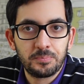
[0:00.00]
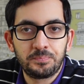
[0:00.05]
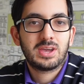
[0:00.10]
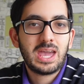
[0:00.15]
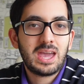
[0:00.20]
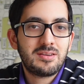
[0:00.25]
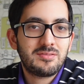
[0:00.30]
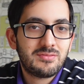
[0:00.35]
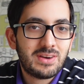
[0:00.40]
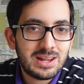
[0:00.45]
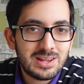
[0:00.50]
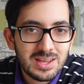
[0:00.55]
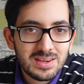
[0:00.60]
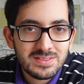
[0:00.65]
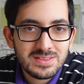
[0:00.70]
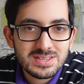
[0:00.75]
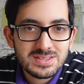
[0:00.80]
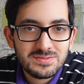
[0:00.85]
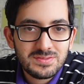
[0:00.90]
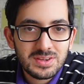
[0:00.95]
If you're getting value out of
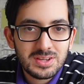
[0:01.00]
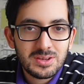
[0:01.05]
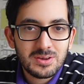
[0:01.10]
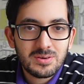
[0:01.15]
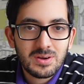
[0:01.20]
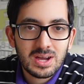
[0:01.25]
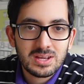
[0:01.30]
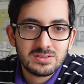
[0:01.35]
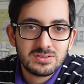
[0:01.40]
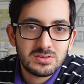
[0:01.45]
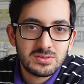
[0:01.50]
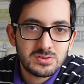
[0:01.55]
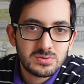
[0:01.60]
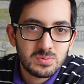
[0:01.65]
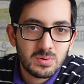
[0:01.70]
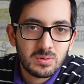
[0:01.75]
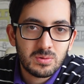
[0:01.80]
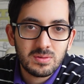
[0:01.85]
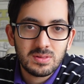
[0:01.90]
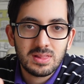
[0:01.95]
this video, as
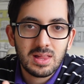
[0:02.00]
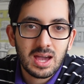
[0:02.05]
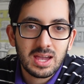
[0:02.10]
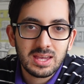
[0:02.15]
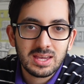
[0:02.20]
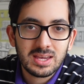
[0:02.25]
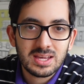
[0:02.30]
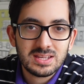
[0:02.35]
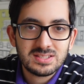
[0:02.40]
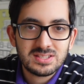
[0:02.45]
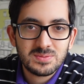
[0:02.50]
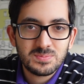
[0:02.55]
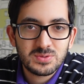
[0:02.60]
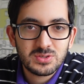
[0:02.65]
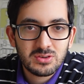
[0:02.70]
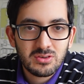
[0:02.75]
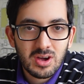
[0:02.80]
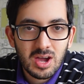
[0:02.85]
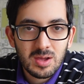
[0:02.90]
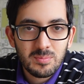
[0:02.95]
usual, like and
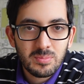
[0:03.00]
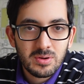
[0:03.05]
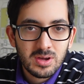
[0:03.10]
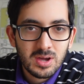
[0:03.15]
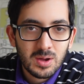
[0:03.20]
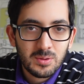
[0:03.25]
subscribe.